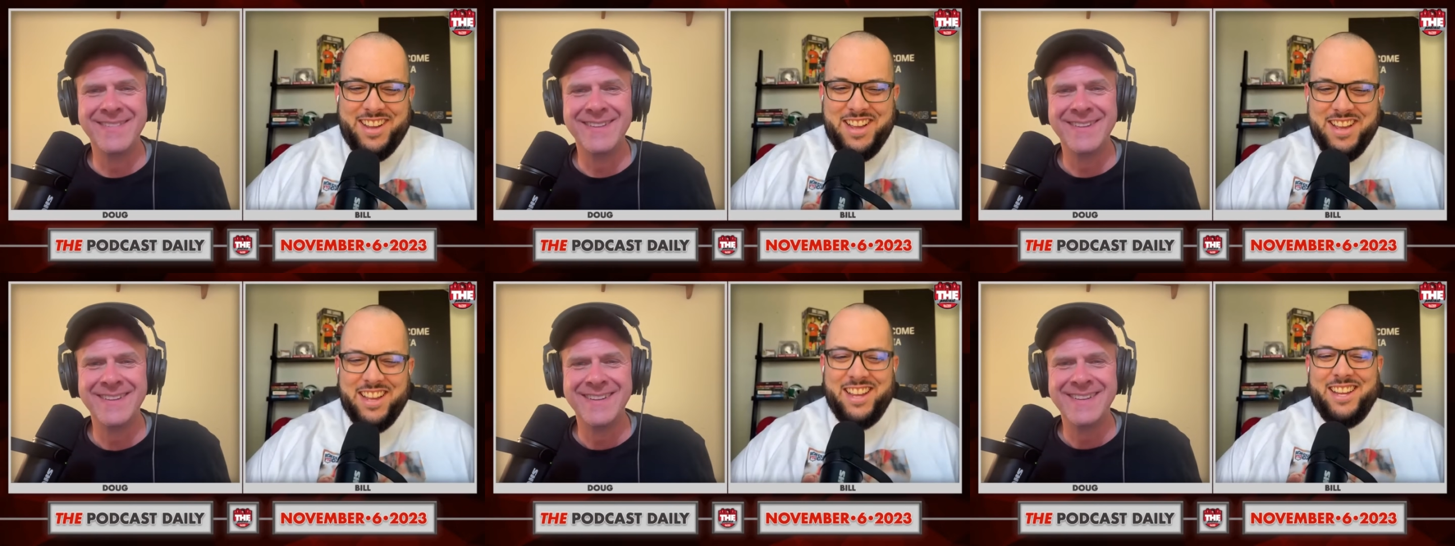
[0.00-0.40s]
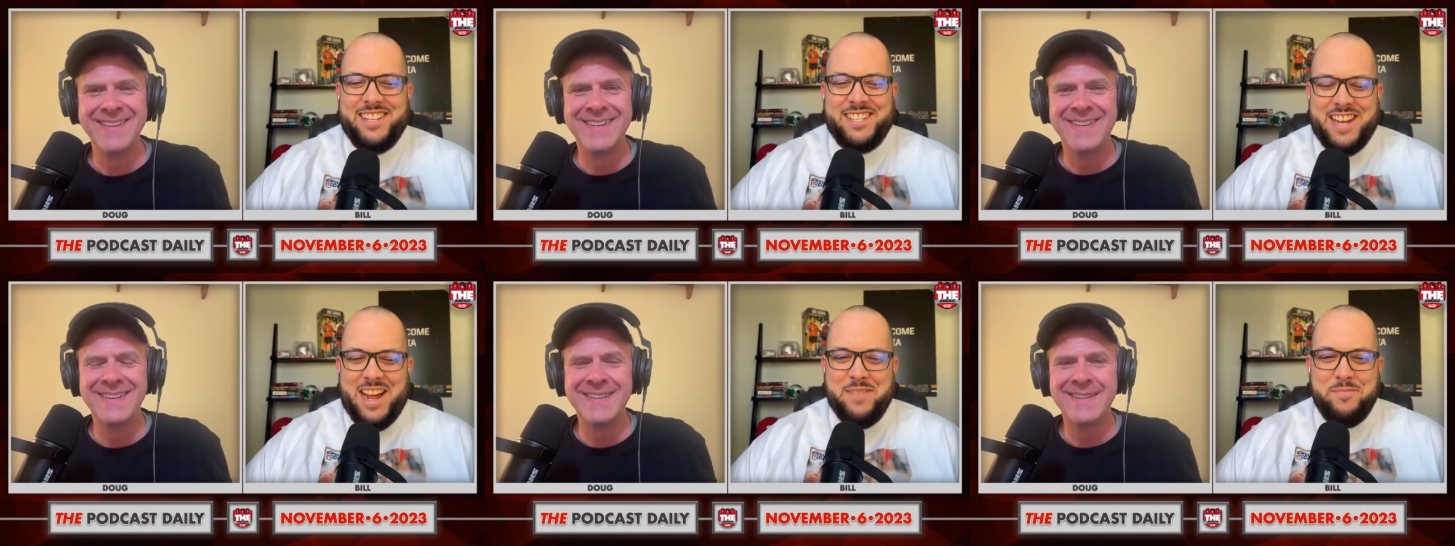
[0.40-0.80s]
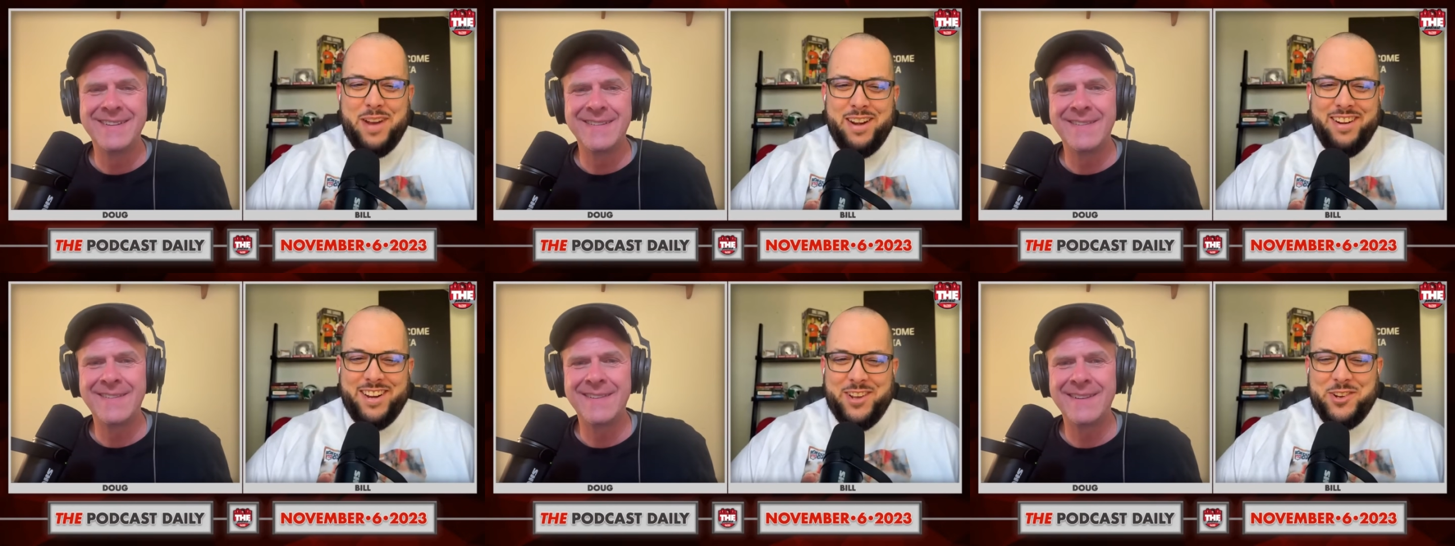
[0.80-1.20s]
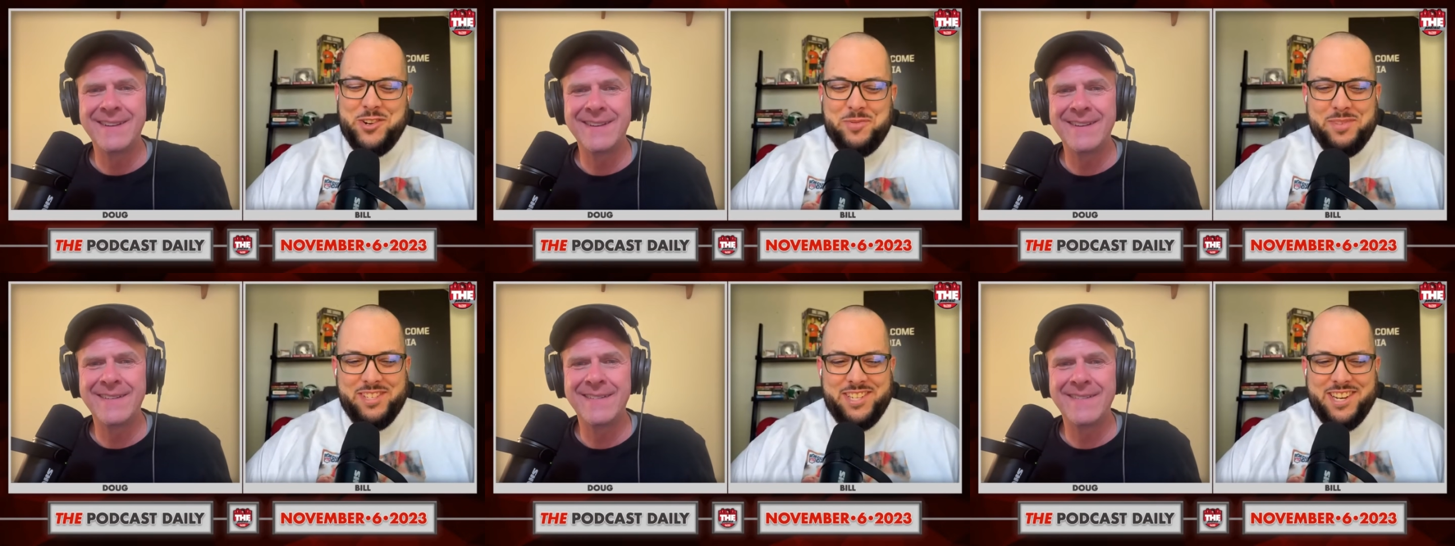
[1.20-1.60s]
Speaker 1: He's not Barry
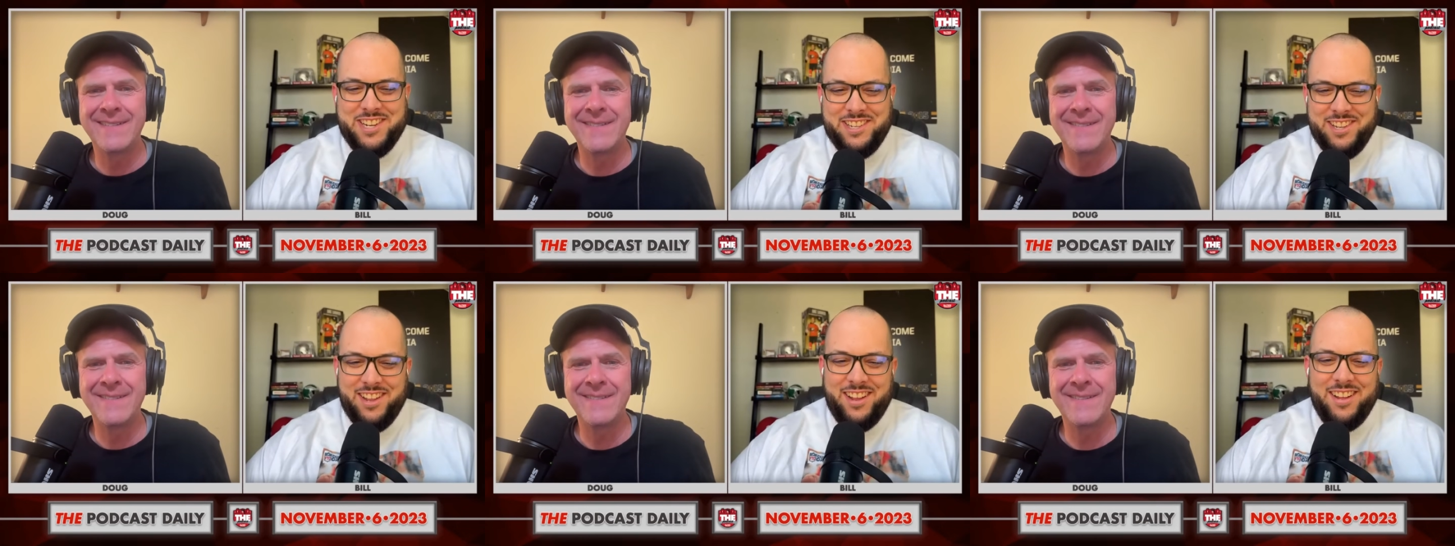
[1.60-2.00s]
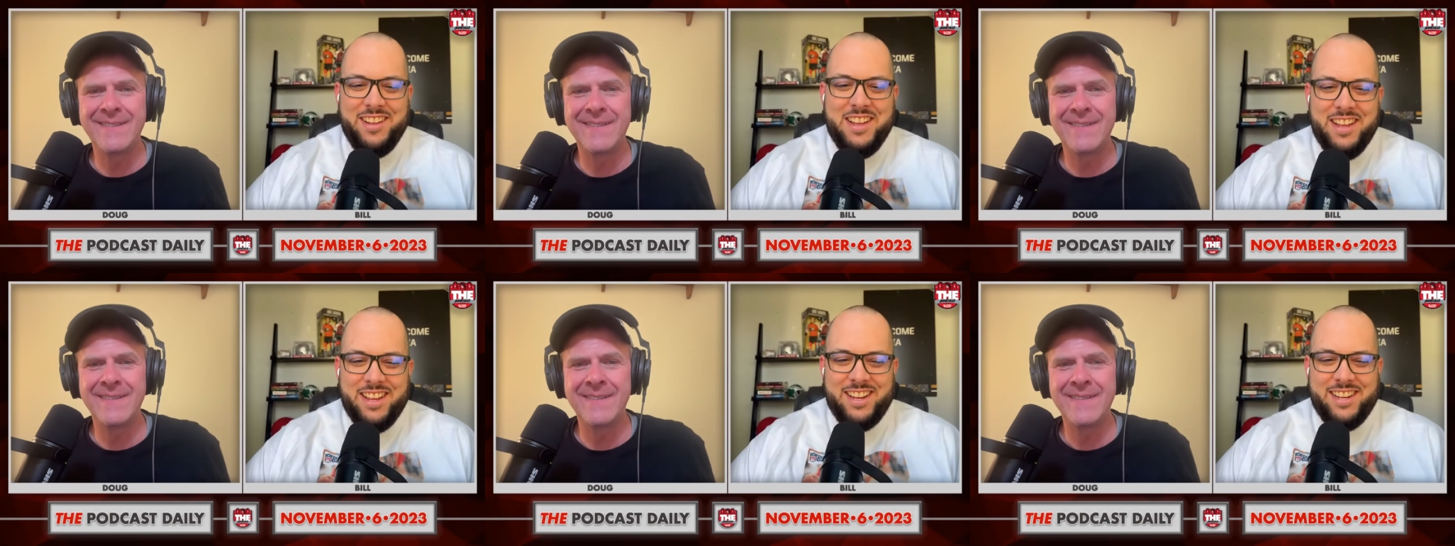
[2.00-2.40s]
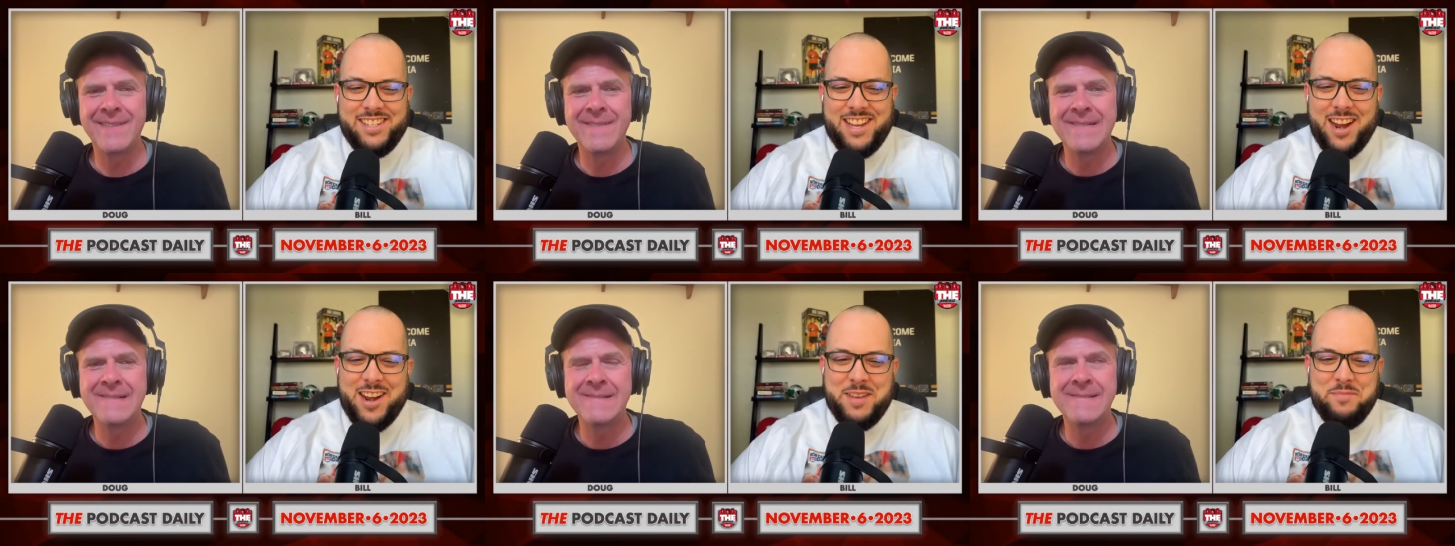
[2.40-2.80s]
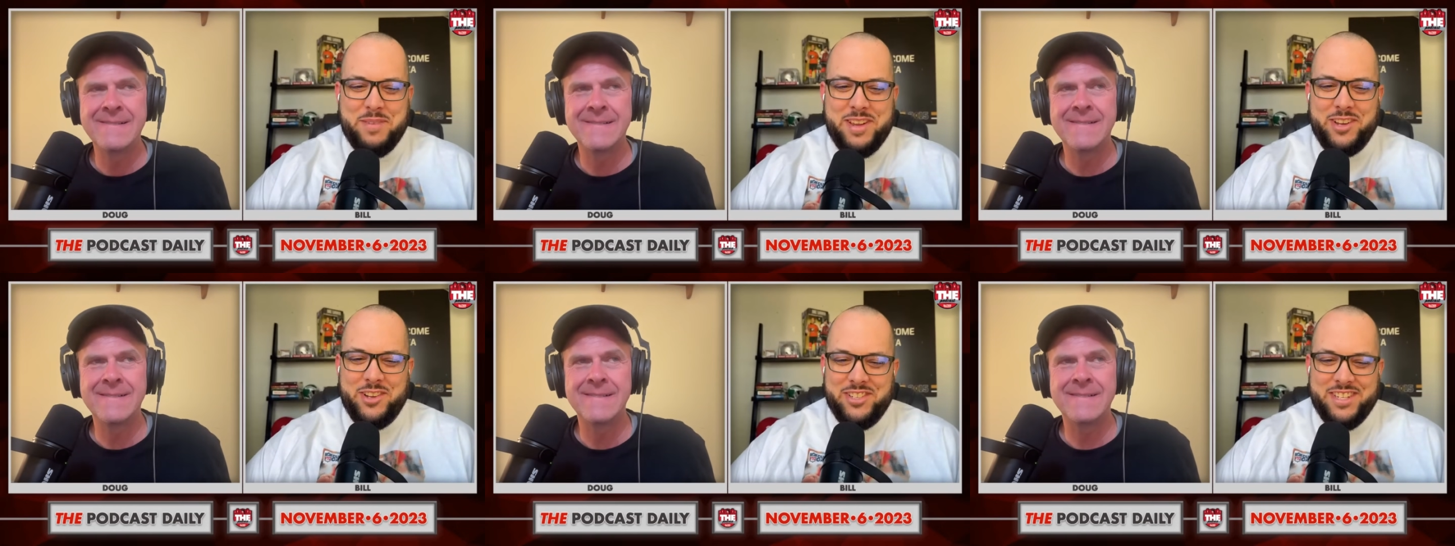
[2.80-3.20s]
Odom's son-in-law. He's Gary
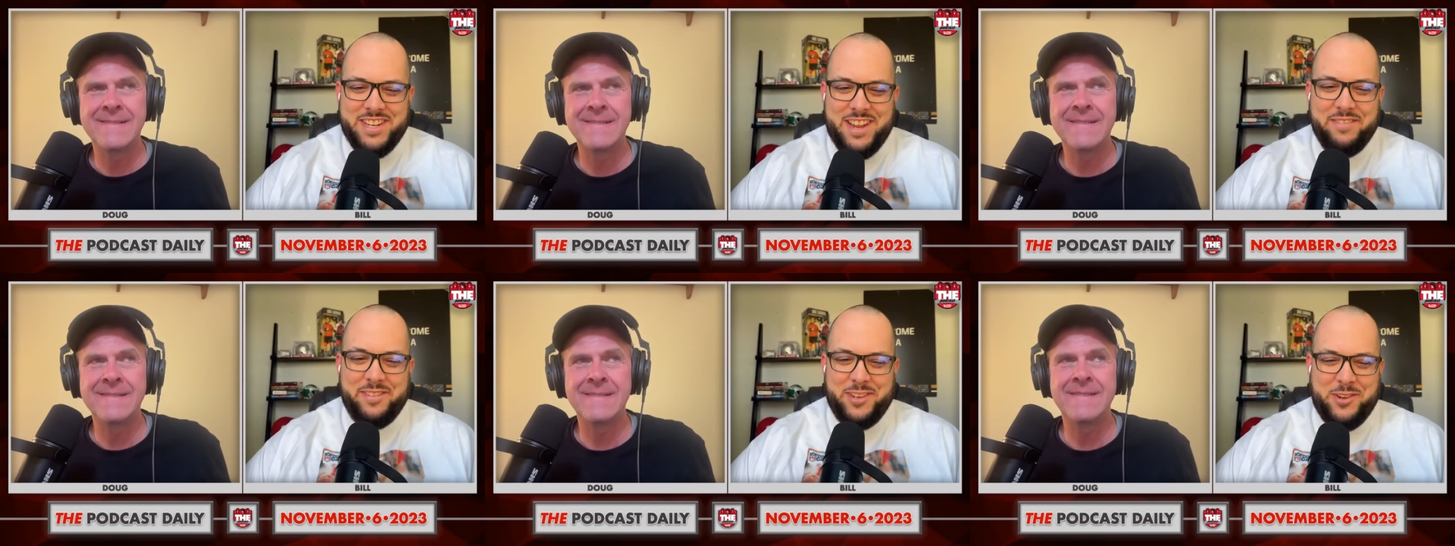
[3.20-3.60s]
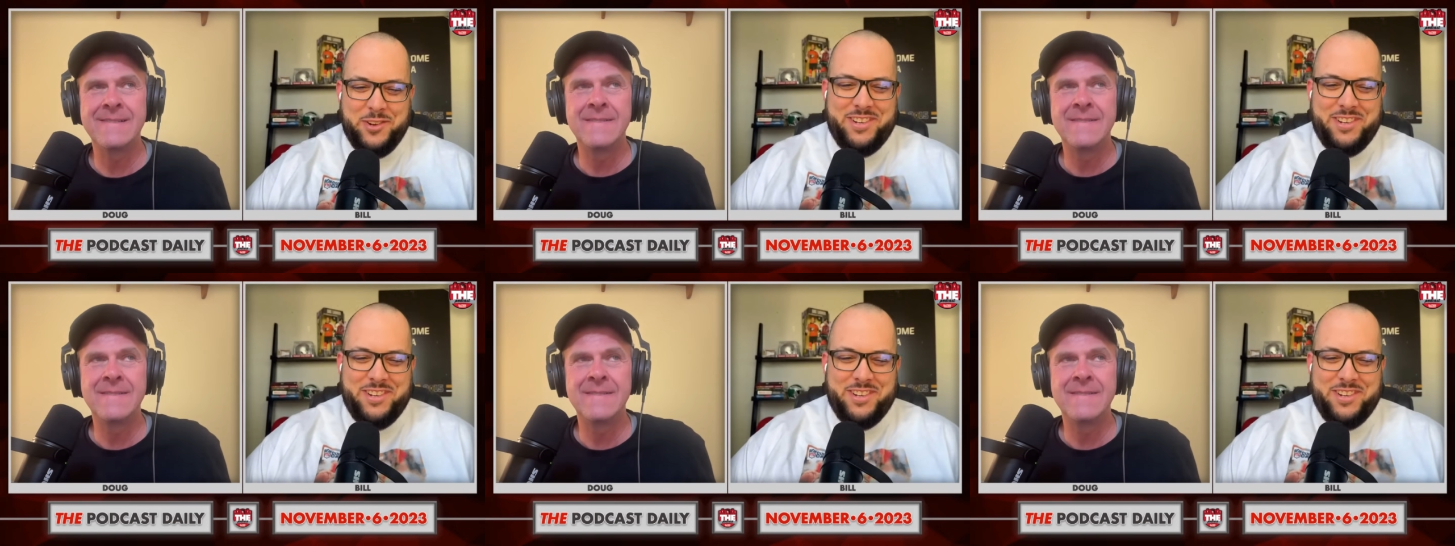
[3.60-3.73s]
Pinkel's nephew.